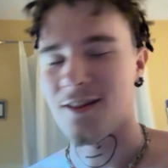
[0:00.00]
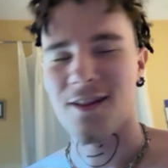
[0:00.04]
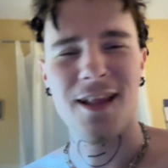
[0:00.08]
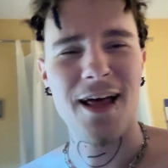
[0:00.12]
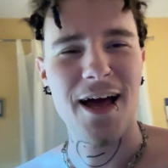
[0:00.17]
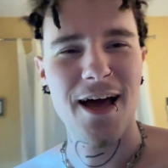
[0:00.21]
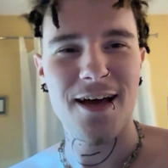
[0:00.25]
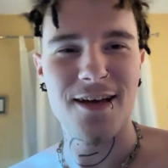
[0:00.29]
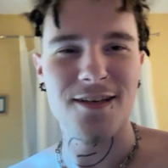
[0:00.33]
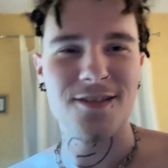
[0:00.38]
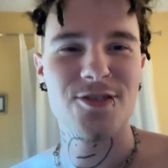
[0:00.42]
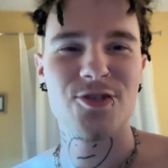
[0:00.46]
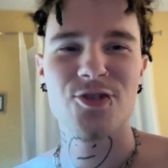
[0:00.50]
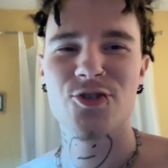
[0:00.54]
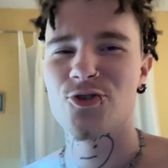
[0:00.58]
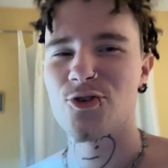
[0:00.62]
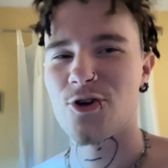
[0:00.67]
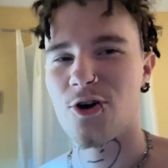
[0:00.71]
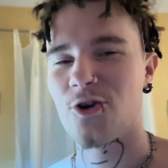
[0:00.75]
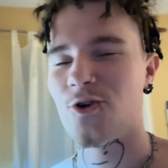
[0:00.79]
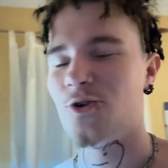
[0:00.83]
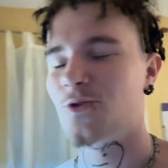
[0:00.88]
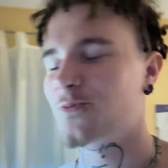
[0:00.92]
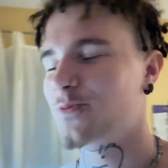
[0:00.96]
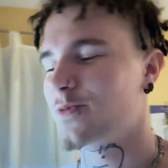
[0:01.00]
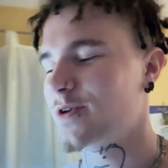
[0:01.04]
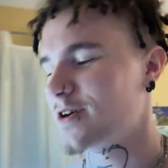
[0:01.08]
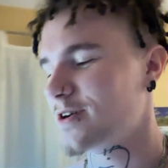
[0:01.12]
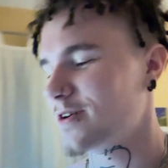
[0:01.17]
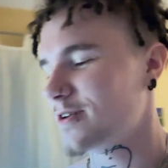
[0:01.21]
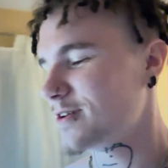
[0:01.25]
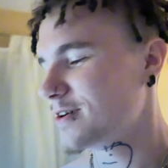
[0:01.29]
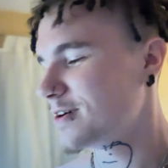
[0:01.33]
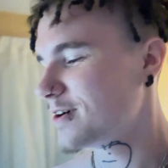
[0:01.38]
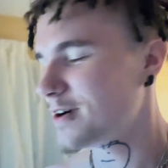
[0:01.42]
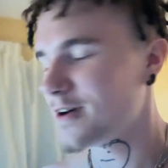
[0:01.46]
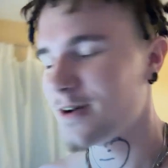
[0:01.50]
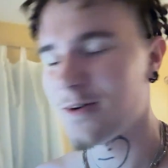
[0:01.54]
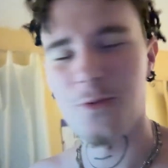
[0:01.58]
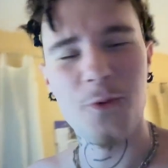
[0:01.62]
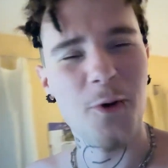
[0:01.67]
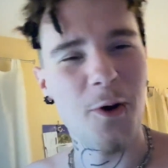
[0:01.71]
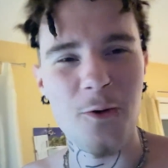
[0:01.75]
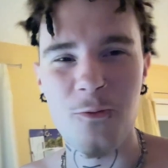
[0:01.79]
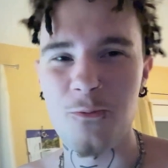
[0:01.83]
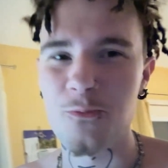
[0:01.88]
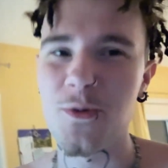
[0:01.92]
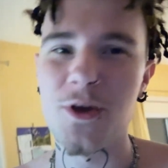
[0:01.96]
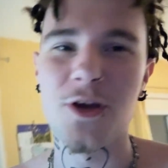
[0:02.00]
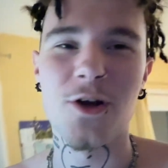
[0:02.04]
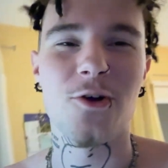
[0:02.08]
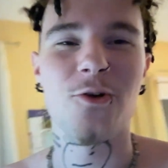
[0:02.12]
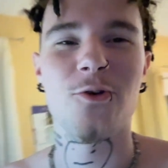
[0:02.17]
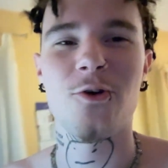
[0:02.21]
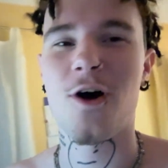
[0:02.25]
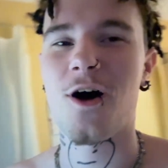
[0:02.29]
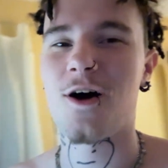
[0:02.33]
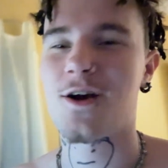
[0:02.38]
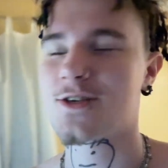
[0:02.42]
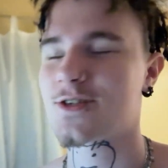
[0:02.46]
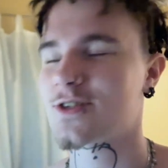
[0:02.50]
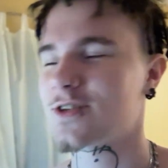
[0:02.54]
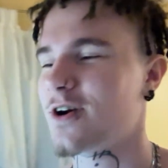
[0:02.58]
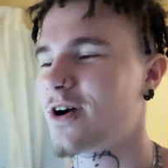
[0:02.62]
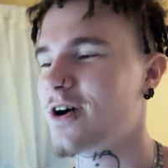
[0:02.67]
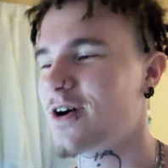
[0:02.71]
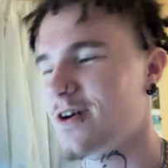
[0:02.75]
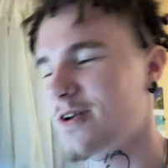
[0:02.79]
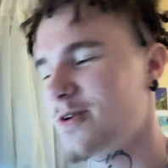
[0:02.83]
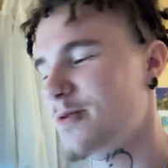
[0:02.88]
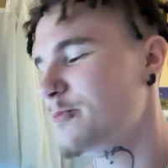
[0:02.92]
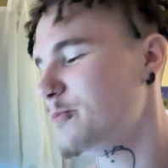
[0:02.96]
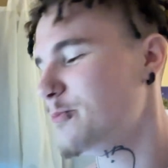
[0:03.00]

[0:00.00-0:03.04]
Last struggle meal, being a rock star on a